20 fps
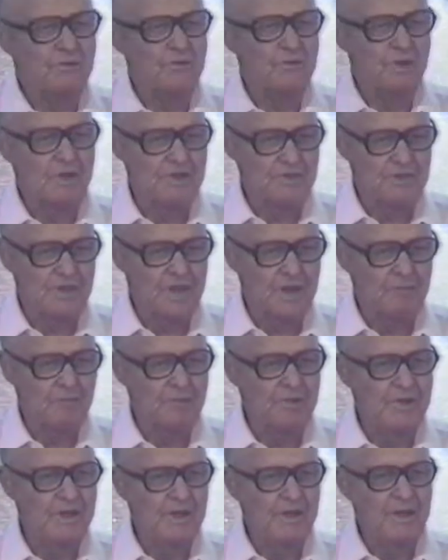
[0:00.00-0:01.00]
for the
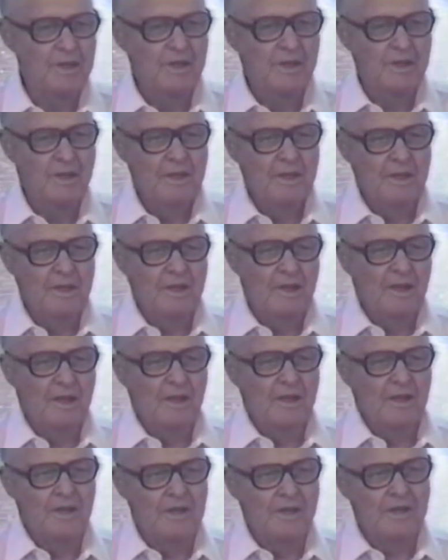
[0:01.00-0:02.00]
boss.
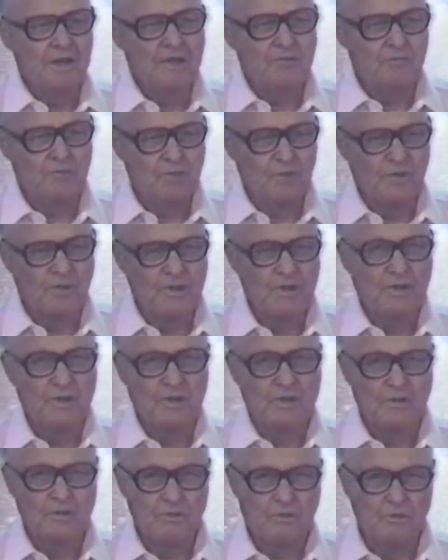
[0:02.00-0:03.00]
Very often the
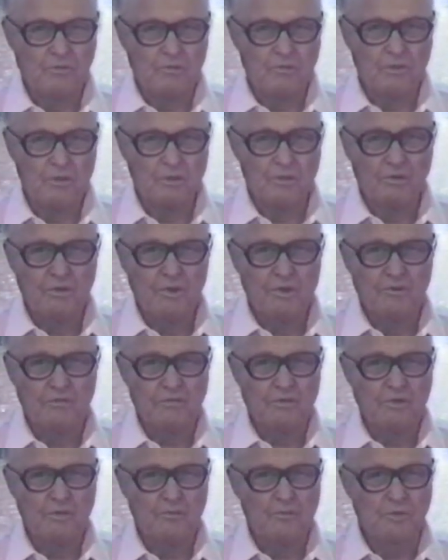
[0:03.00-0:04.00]

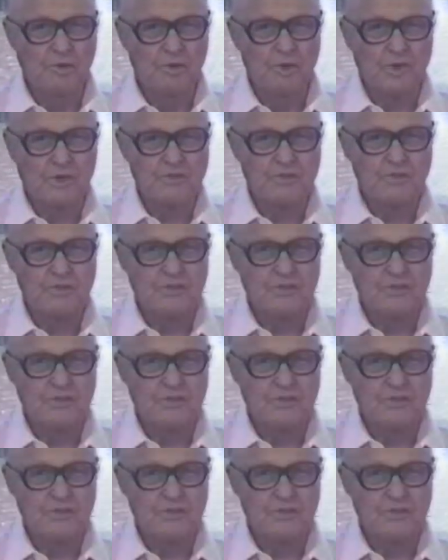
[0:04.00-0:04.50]
friend will